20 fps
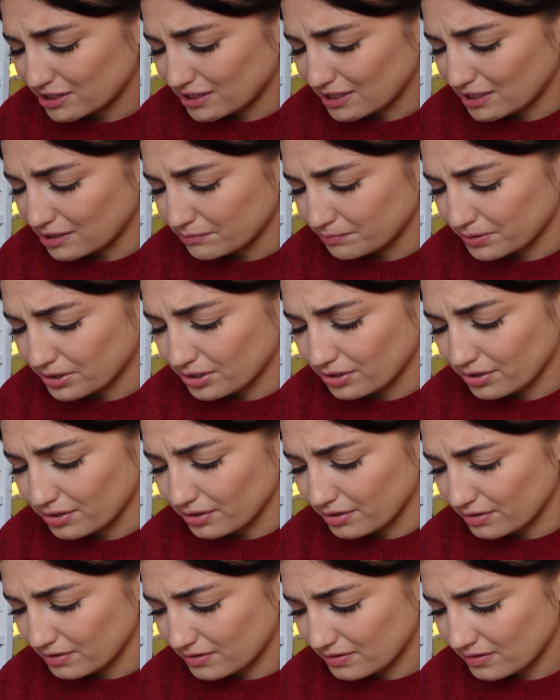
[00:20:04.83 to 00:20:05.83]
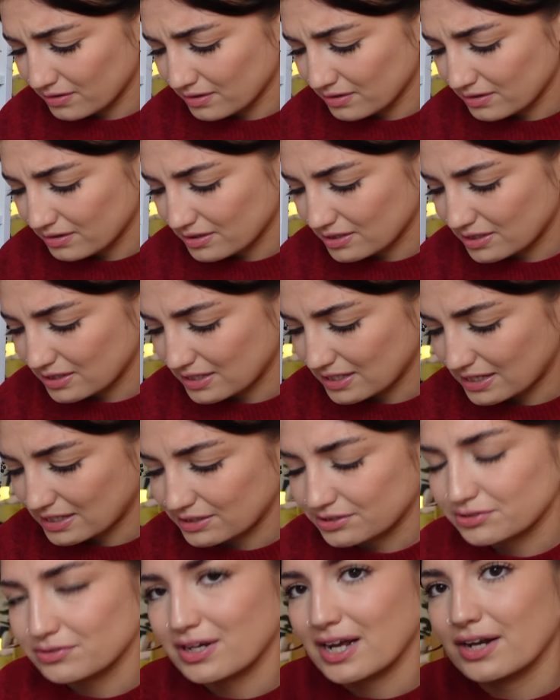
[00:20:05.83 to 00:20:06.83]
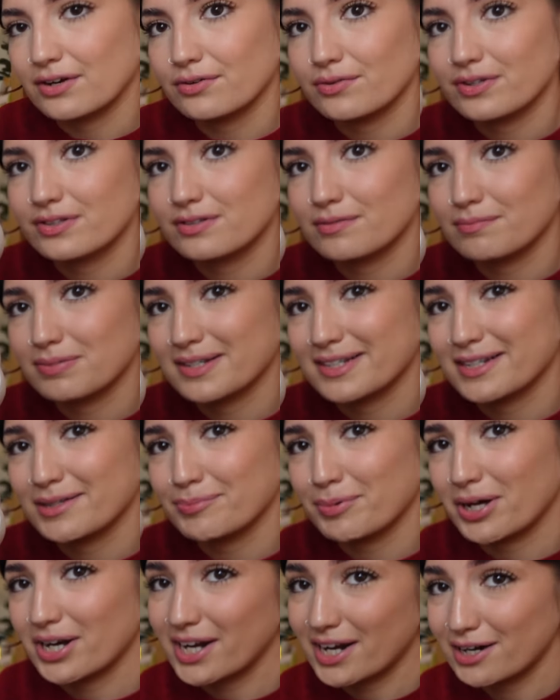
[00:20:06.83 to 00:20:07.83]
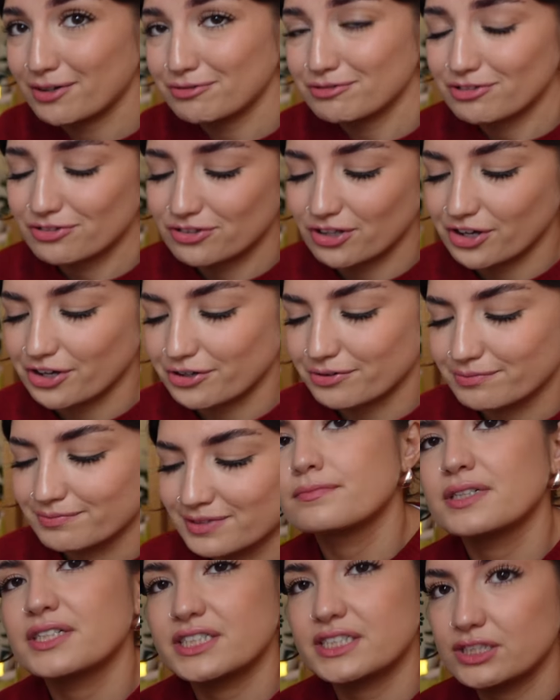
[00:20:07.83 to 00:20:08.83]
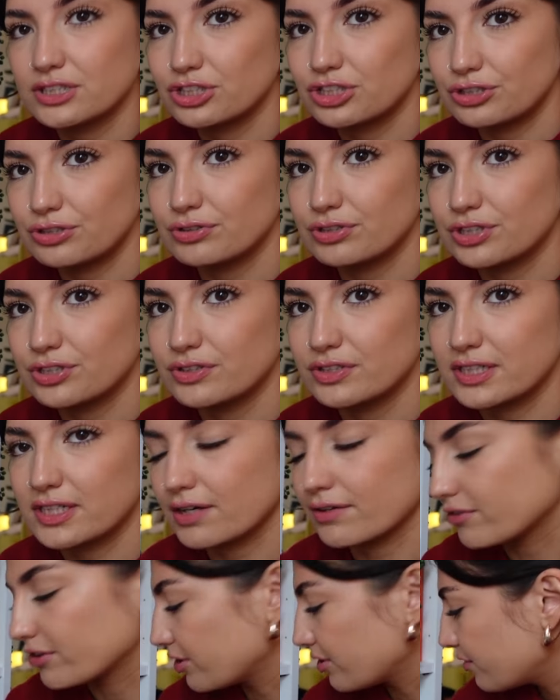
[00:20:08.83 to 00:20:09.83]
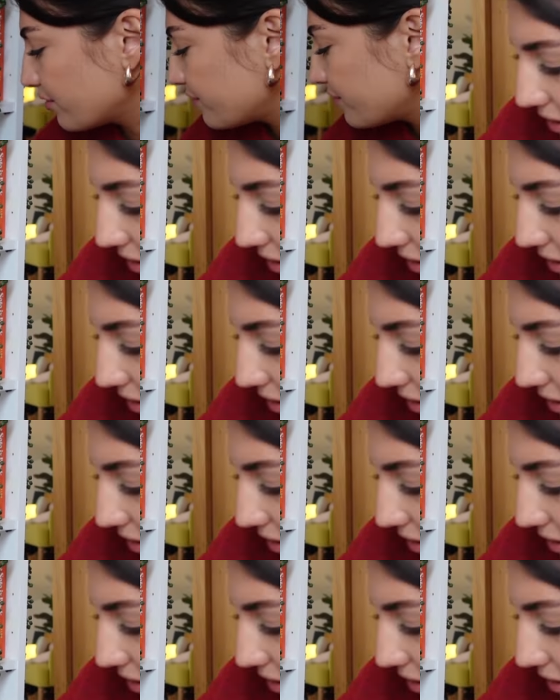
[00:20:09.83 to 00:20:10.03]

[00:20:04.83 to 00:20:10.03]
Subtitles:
now because the actual candle is completely burnt out, so, but she's too cute to get rid of.